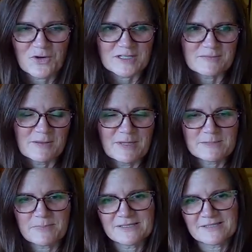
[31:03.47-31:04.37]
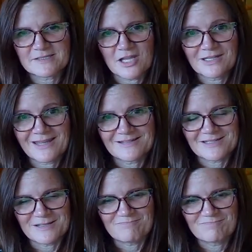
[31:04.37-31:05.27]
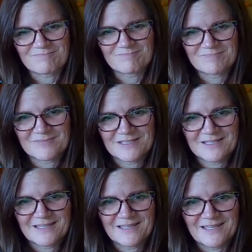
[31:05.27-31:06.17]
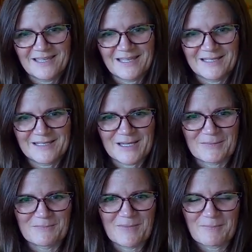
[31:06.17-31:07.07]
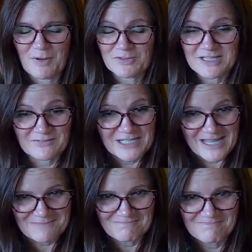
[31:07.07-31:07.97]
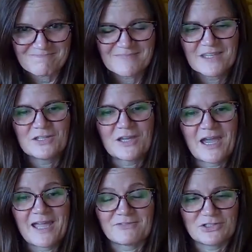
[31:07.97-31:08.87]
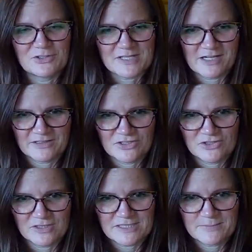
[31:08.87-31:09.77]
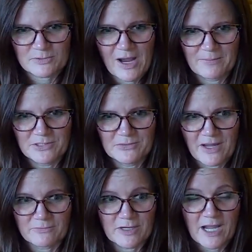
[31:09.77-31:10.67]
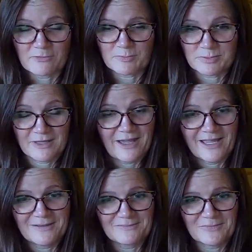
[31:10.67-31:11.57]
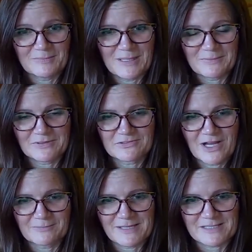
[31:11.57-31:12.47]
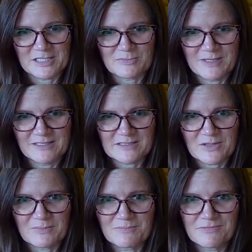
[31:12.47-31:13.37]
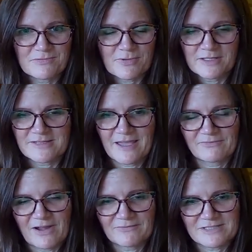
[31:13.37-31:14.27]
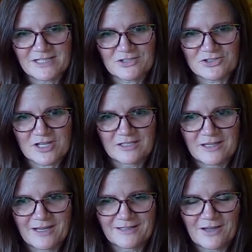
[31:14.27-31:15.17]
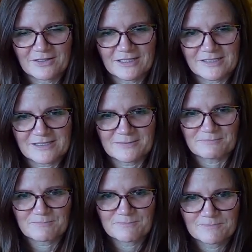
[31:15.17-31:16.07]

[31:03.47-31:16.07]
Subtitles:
of course. The best place is on LinkedIn. And I post every day. I have a newsletter that you can subscribe to. I reply when people direct message me. So thrilled to have conversations online on LinkedIn.